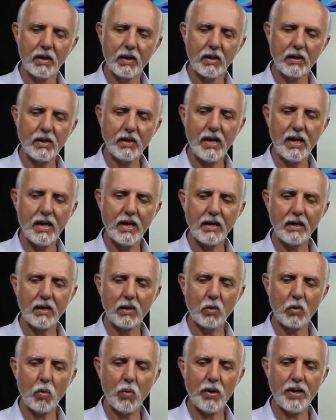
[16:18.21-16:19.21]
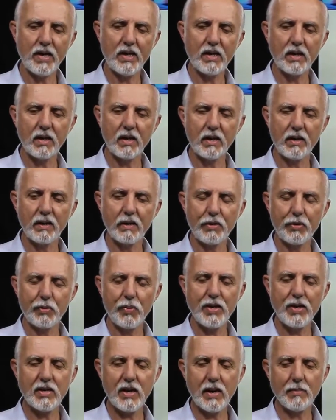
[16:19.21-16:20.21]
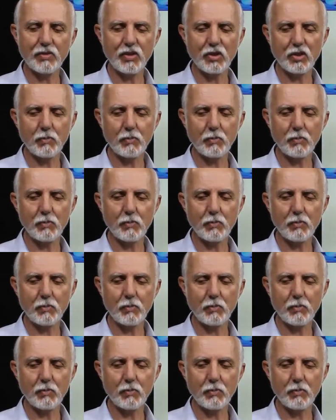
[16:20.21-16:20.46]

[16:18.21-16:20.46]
King, queen, 3 times in